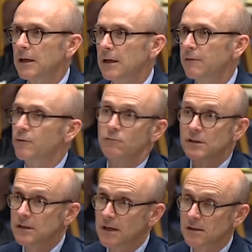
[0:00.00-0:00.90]
If there
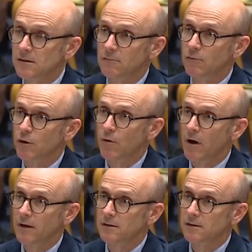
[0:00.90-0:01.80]
is a test that
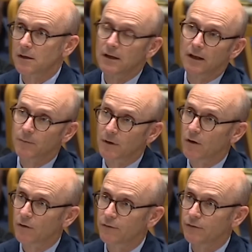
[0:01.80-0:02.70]
requires an
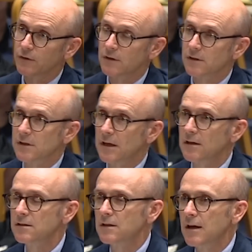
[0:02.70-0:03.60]
element of
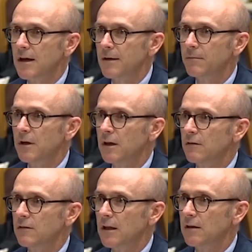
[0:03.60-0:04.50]
descent,
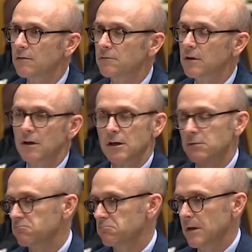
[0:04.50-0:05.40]
then
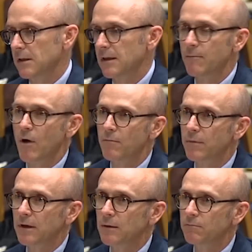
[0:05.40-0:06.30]
that might
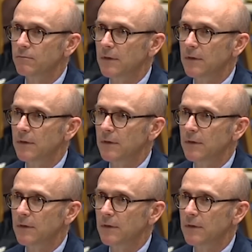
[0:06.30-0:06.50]
be